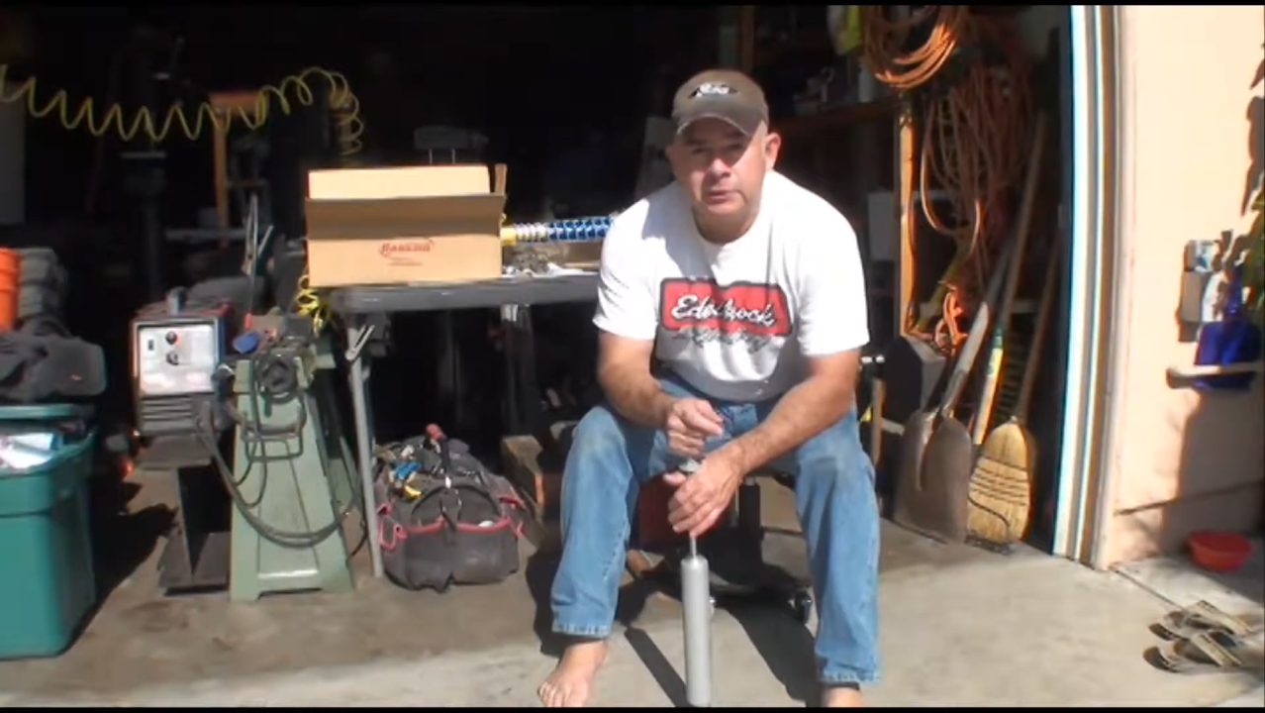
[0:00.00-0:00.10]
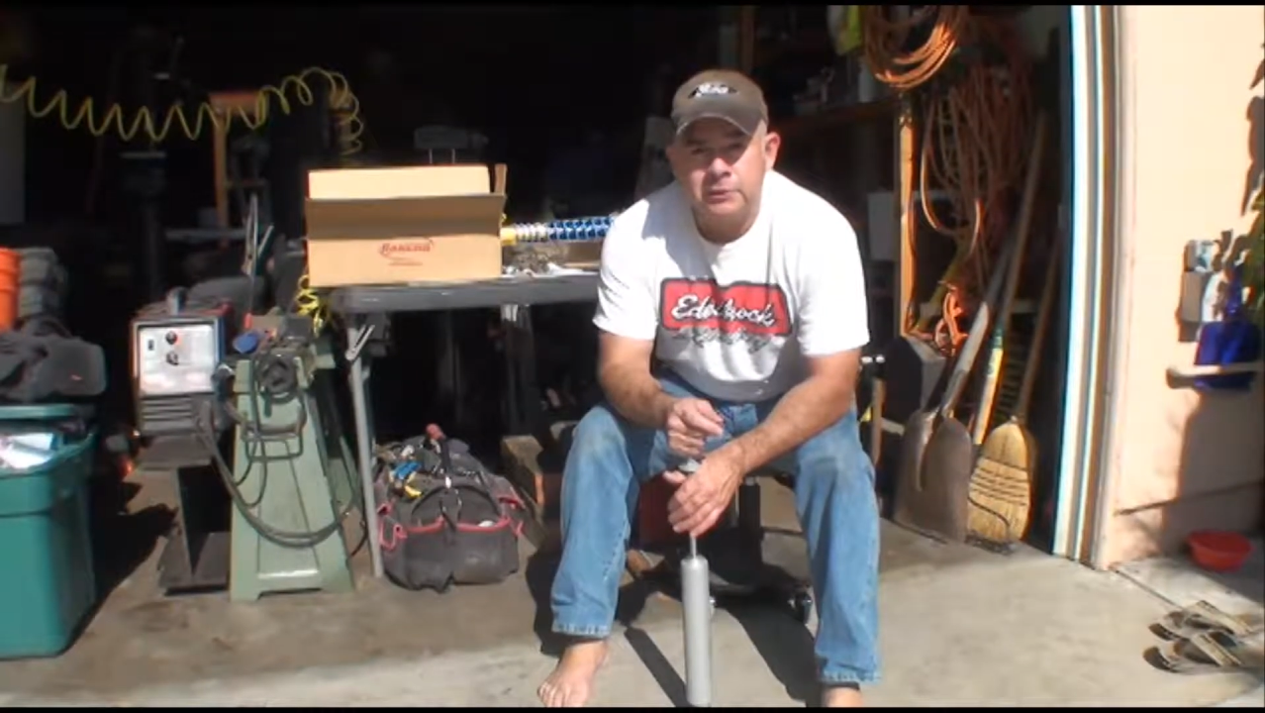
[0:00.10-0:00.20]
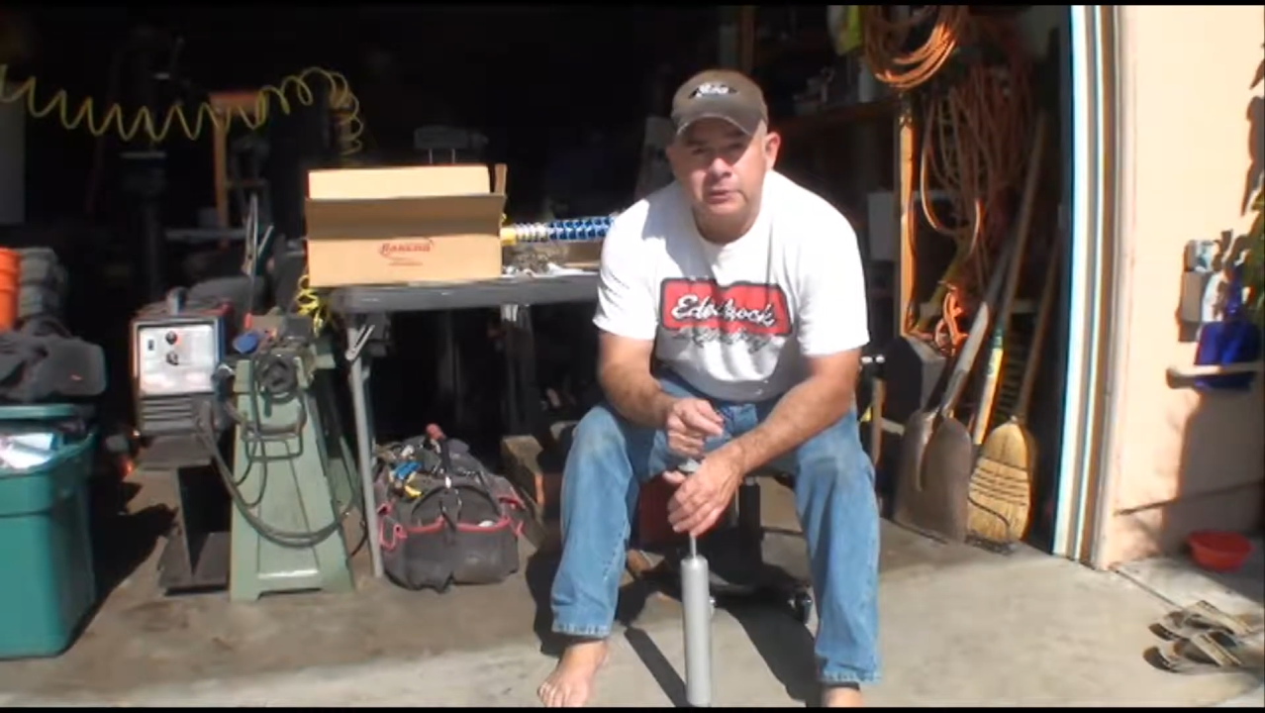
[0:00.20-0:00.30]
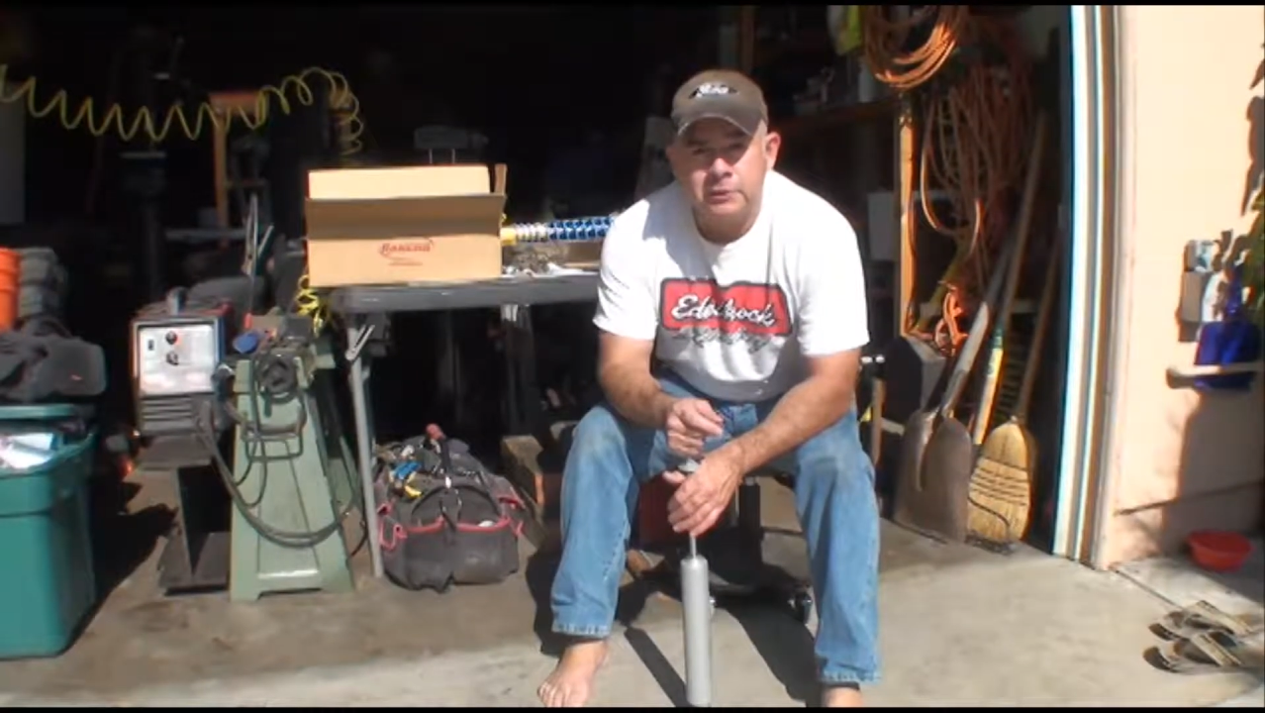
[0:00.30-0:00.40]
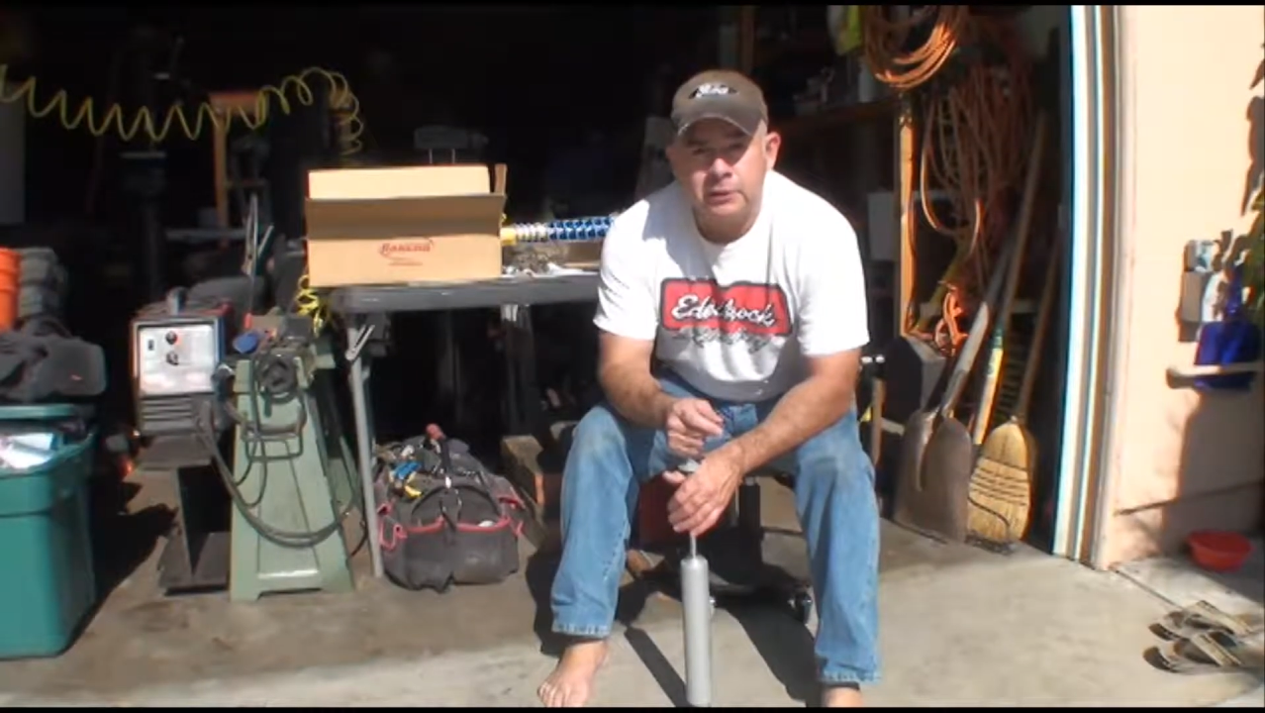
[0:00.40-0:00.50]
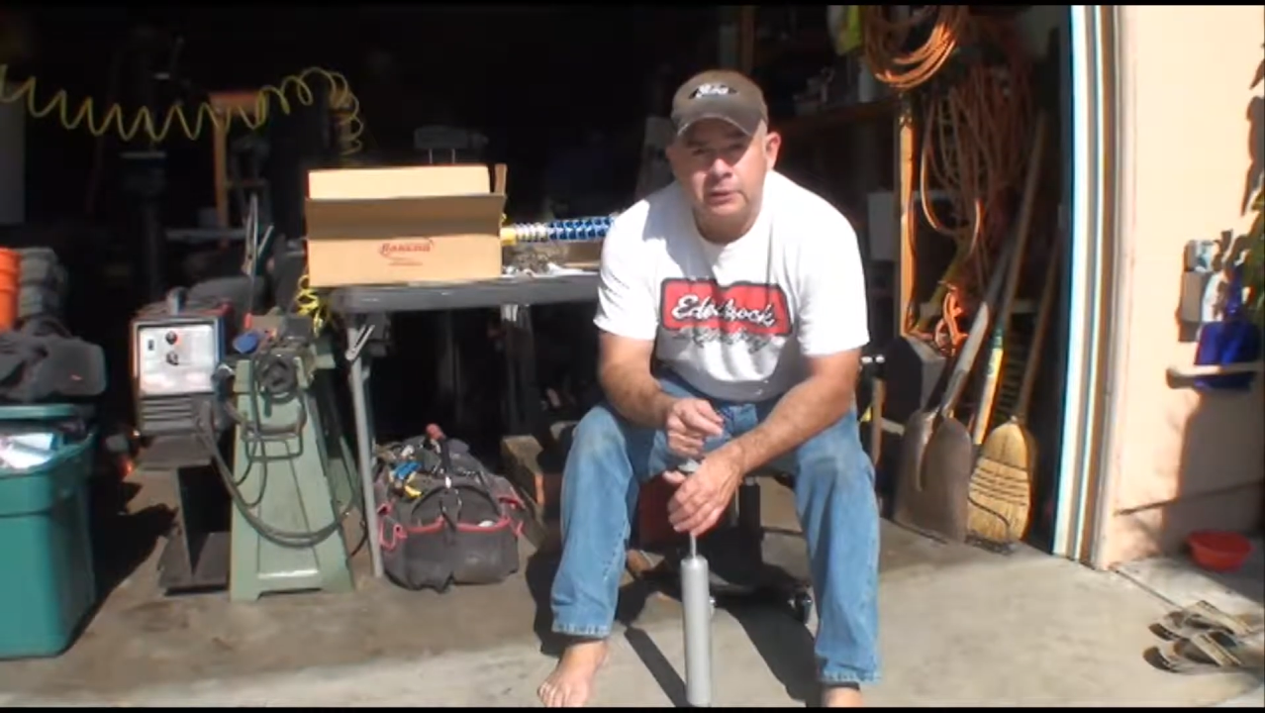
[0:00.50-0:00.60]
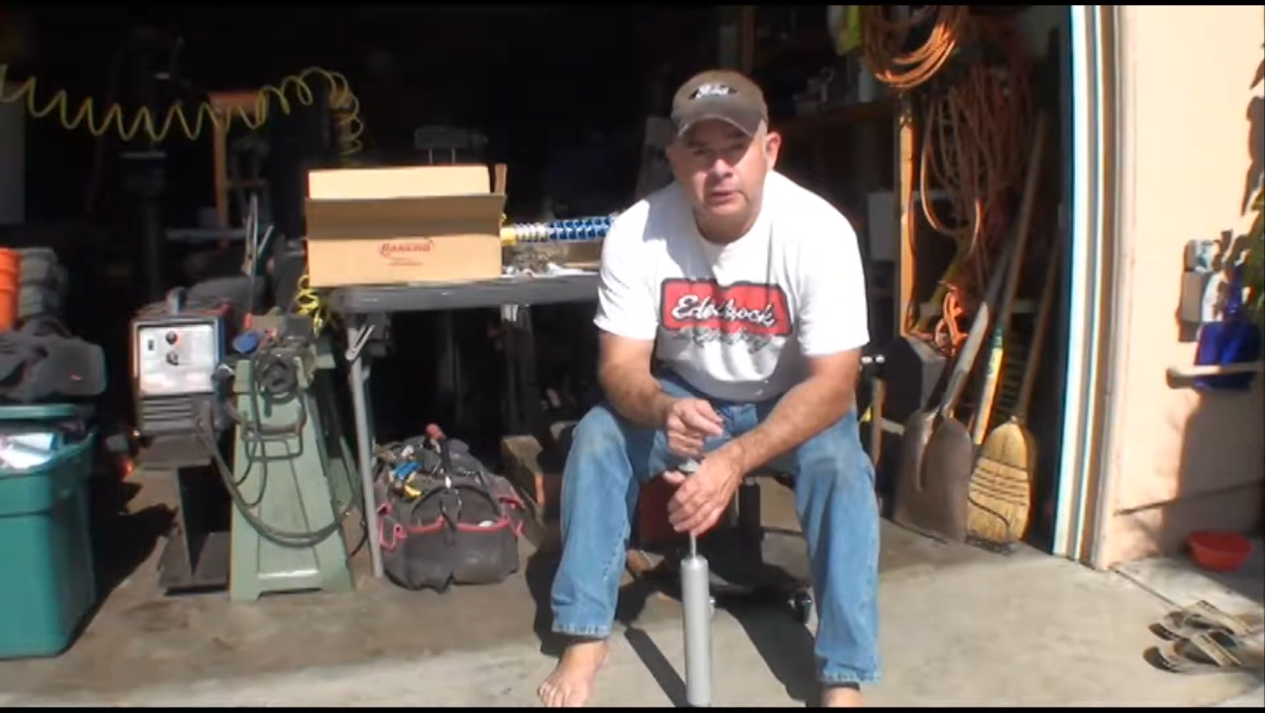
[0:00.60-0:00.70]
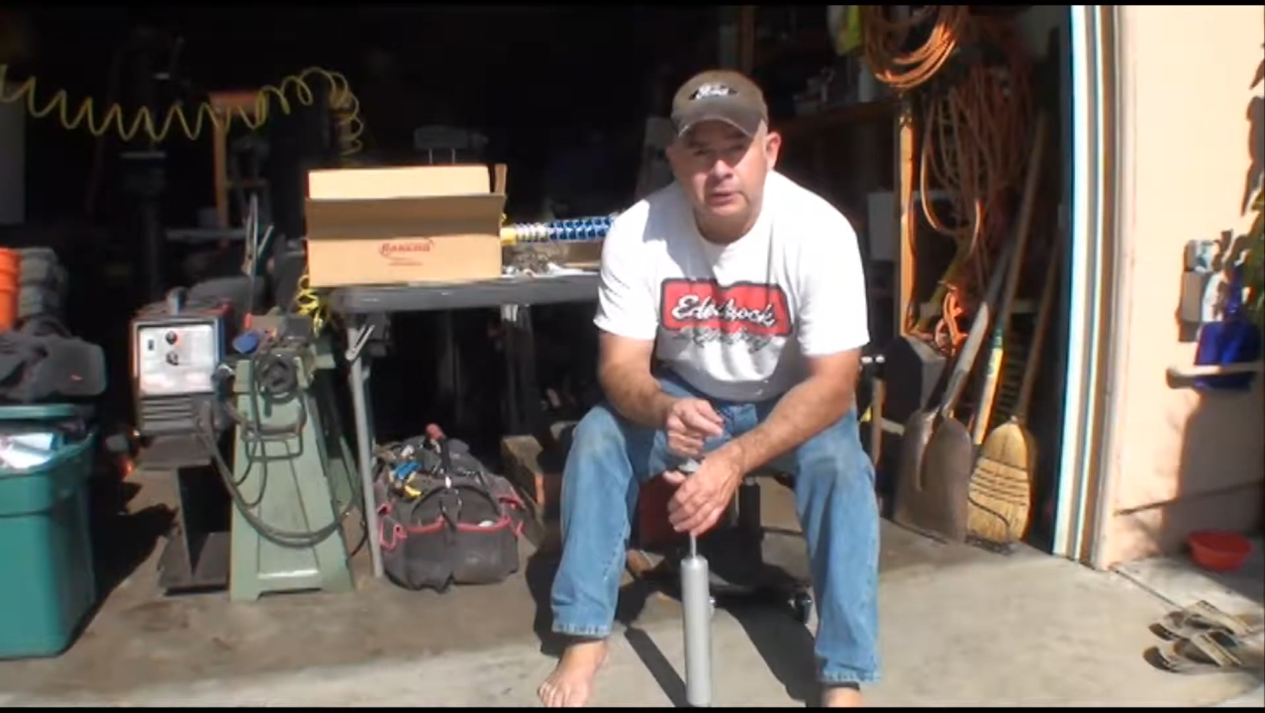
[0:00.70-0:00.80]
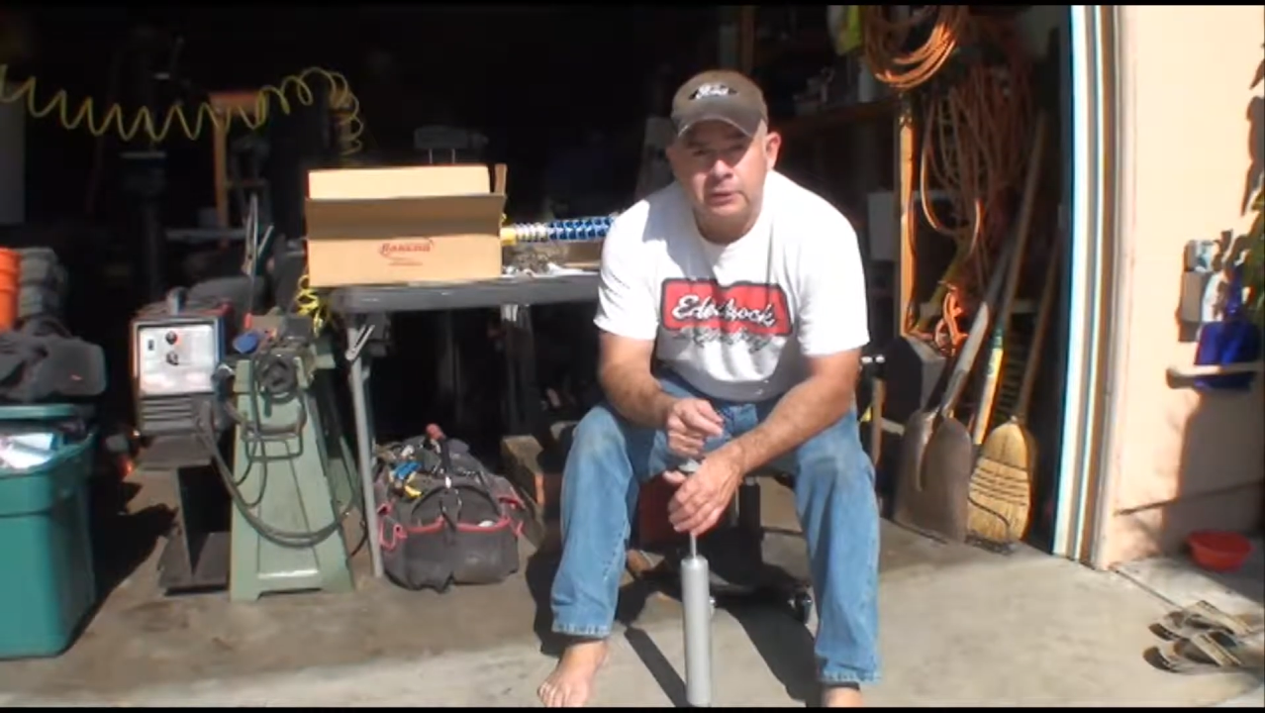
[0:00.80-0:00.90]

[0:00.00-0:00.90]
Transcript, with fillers: Duty there,